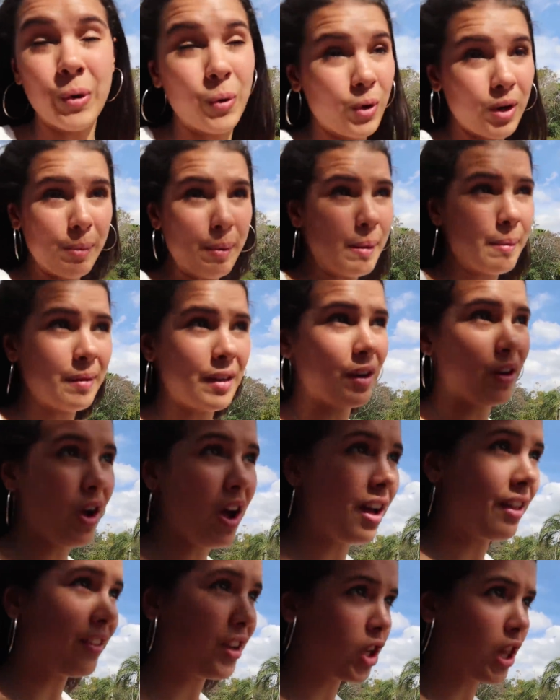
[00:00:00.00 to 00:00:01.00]
Or maybe they're
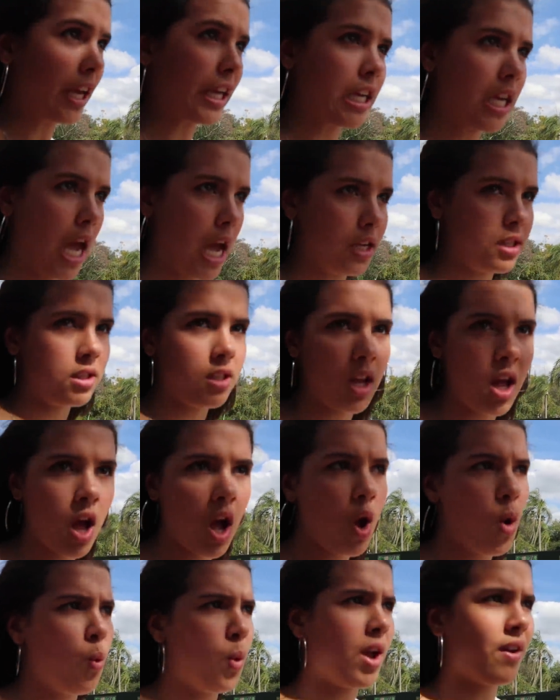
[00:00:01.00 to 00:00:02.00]
not, and they're like, yes,
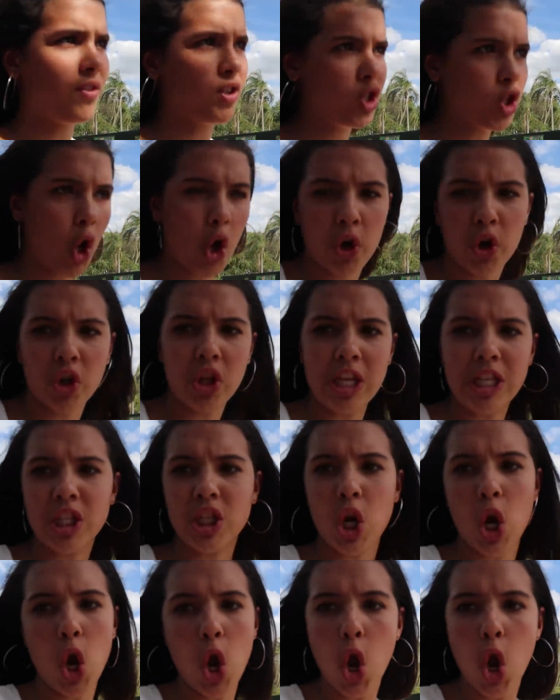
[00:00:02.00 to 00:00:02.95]
We have a daughter that's